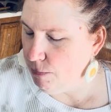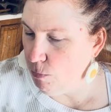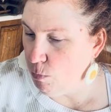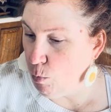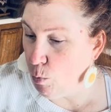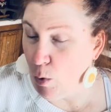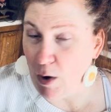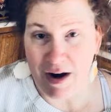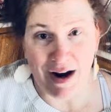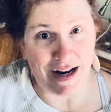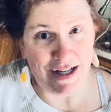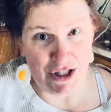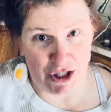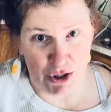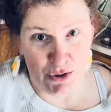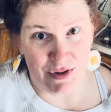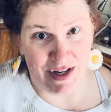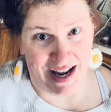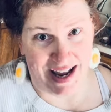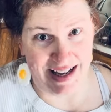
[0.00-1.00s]
what I
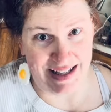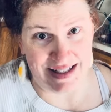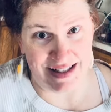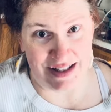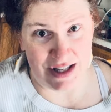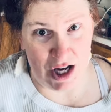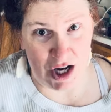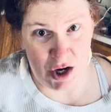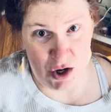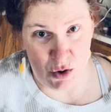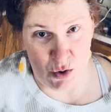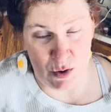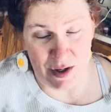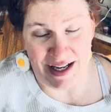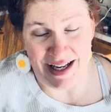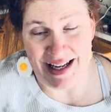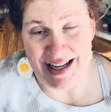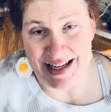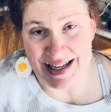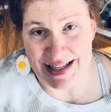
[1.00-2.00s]
do next, though,
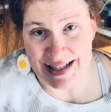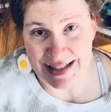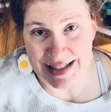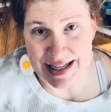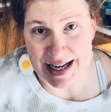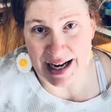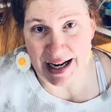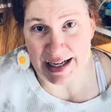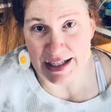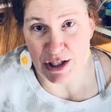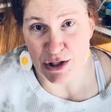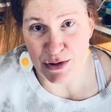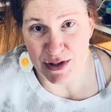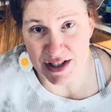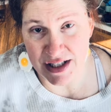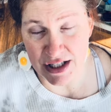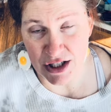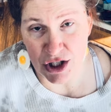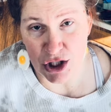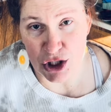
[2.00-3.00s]
is I use
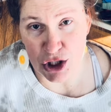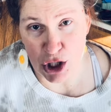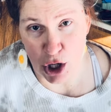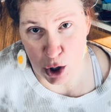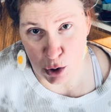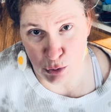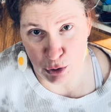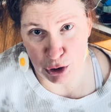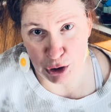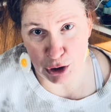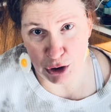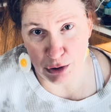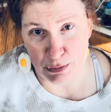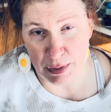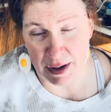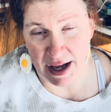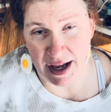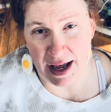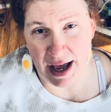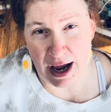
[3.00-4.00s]
this toner
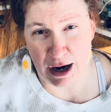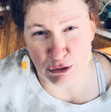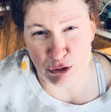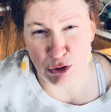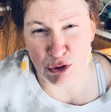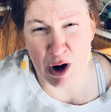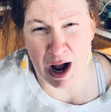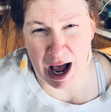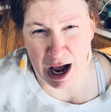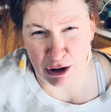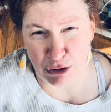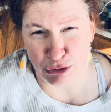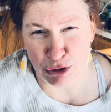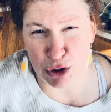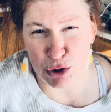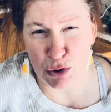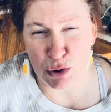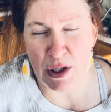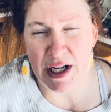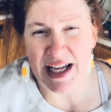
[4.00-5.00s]
by Haru
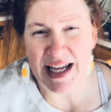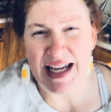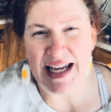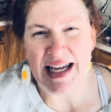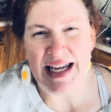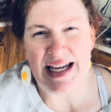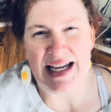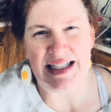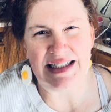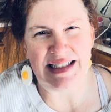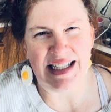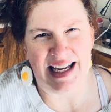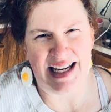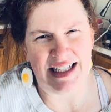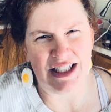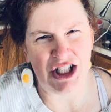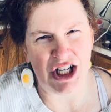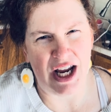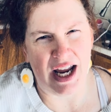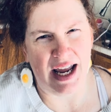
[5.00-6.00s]
Haru. It's
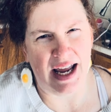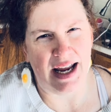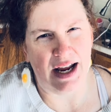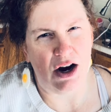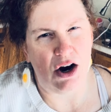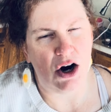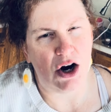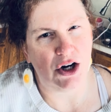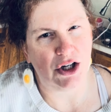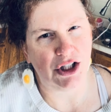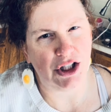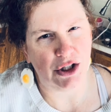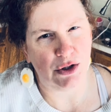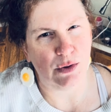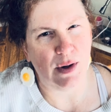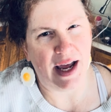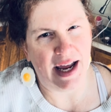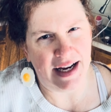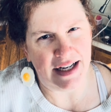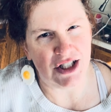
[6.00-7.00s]
Haruharu.
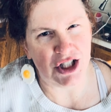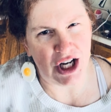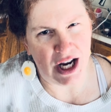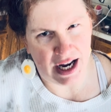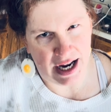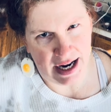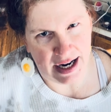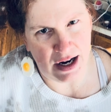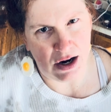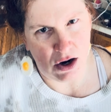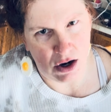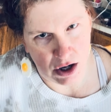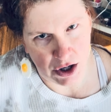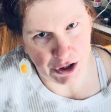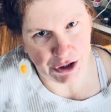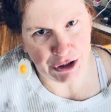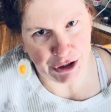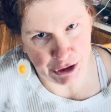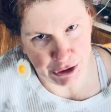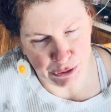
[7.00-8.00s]

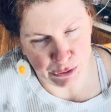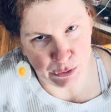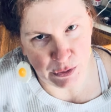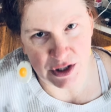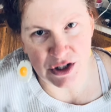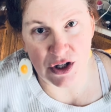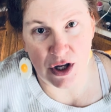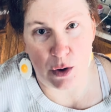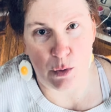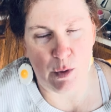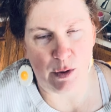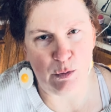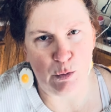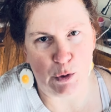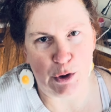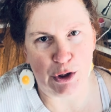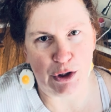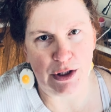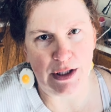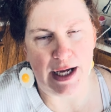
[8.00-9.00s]
It's all one
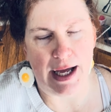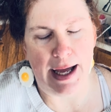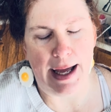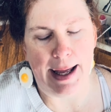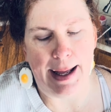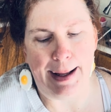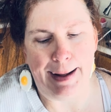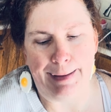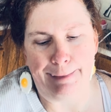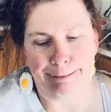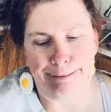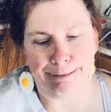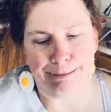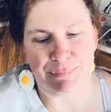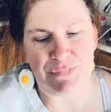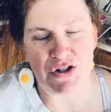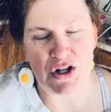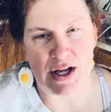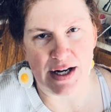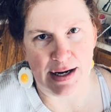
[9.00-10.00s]
word.
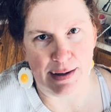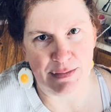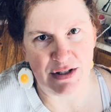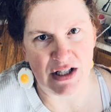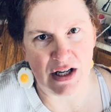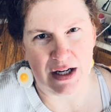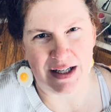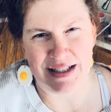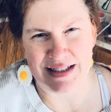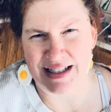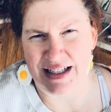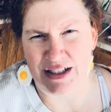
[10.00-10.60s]
It's on Amazon. It's